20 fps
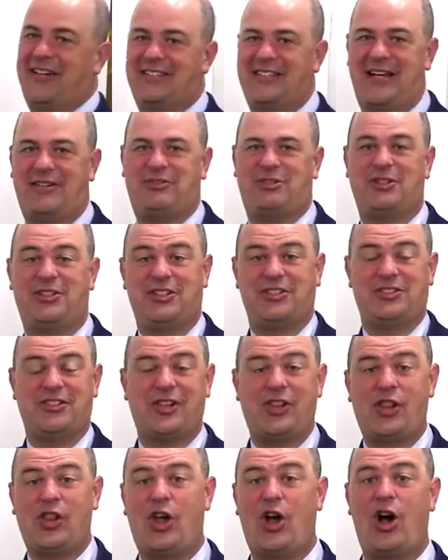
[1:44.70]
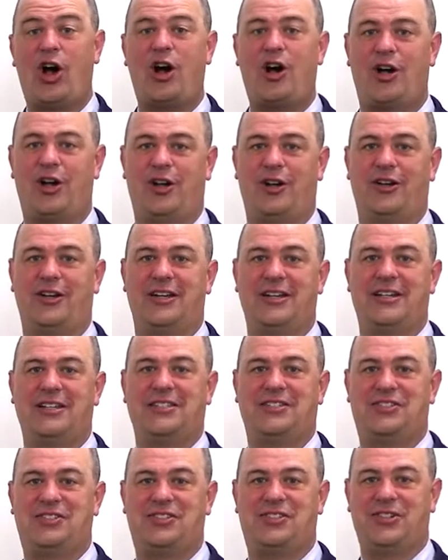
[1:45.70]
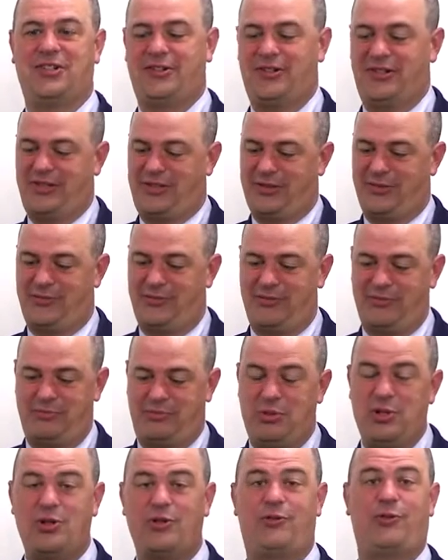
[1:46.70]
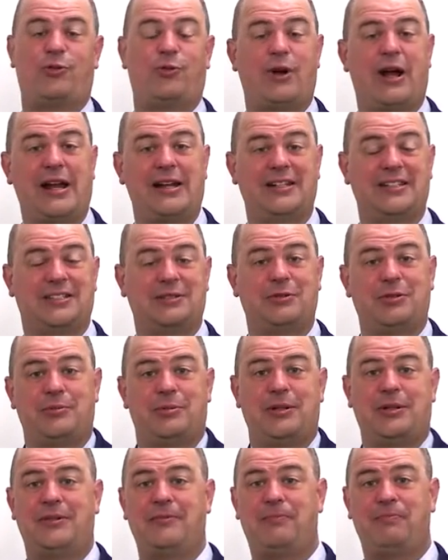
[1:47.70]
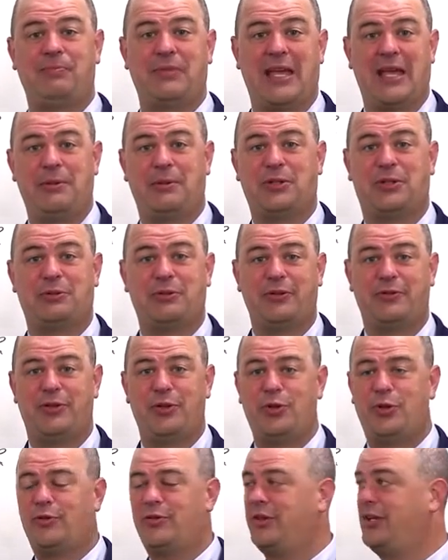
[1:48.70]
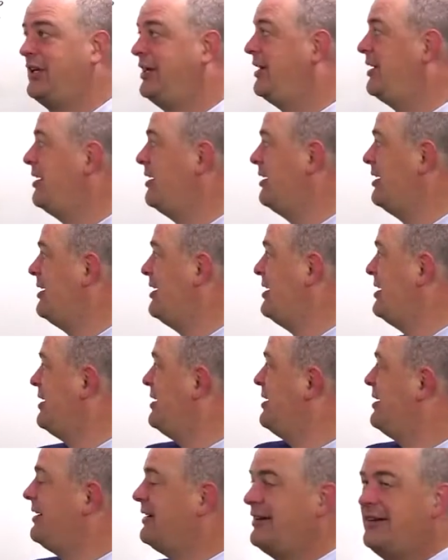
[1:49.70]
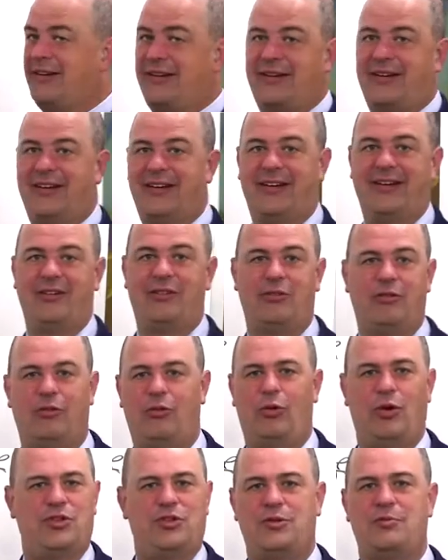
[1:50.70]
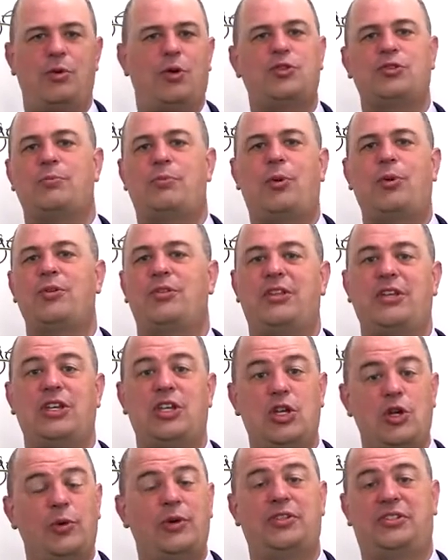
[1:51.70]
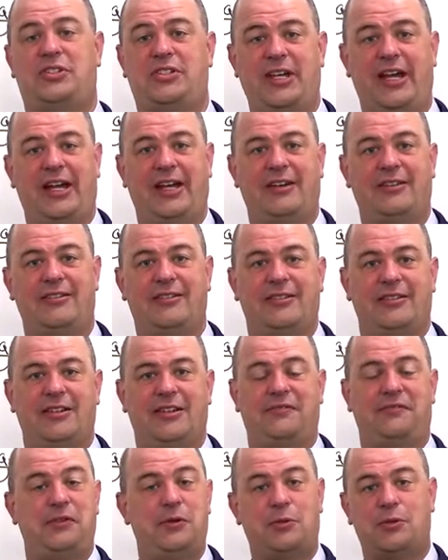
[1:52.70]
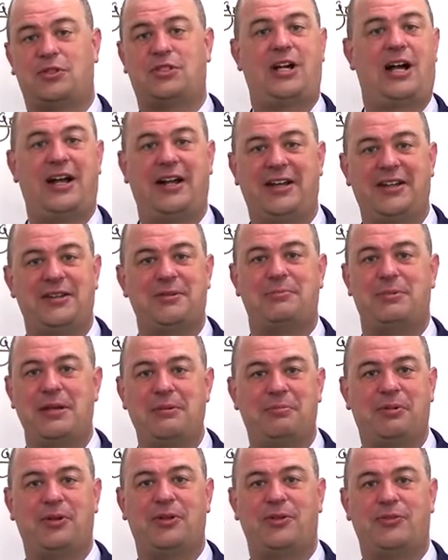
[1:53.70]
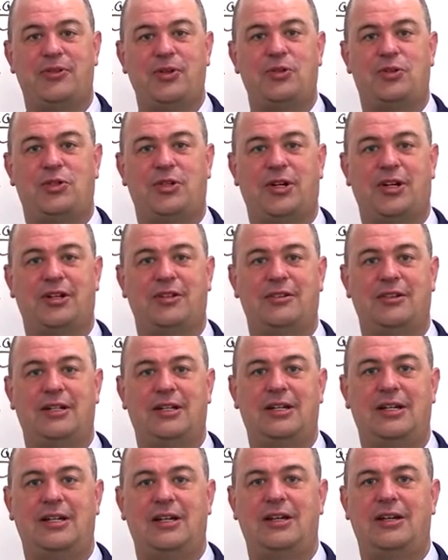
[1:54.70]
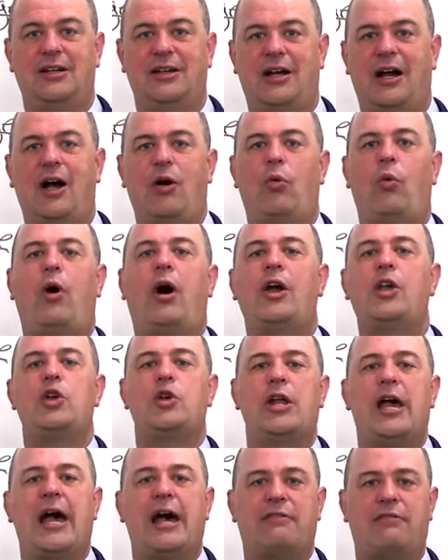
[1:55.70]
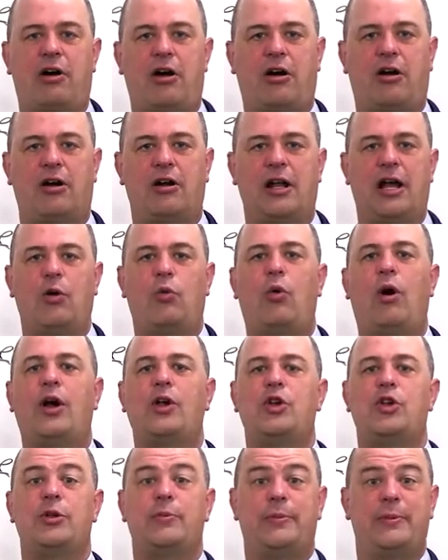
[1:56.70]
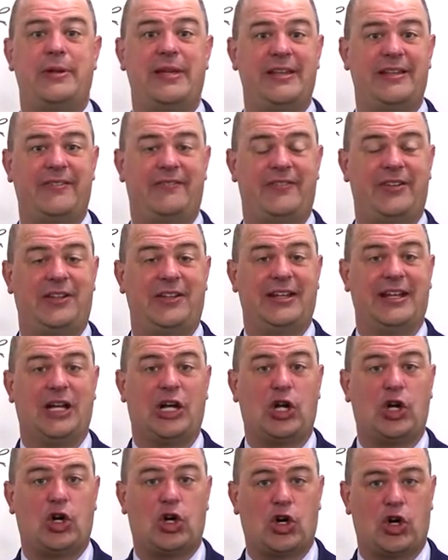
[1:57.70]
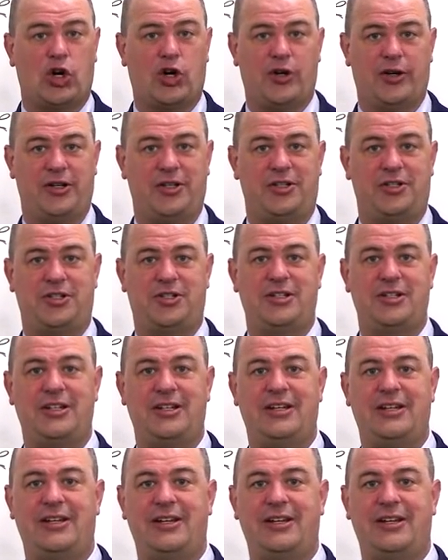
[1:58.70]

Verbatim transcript: he is after this long series of beautiful writings that we've been able to review over the year What's the most important thing you would say if you were talking to people in the future? I want you to have a heart. I want you to be, feel encouraged.